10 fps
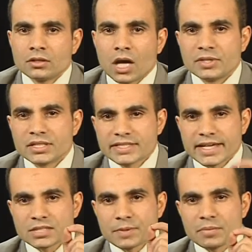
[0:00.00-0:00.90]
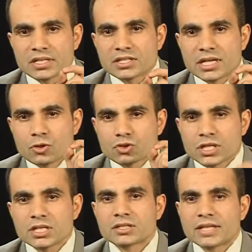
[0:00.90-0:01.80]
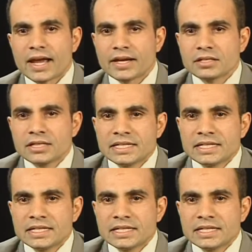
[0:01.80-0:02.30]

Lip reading: this experiment demonstrated that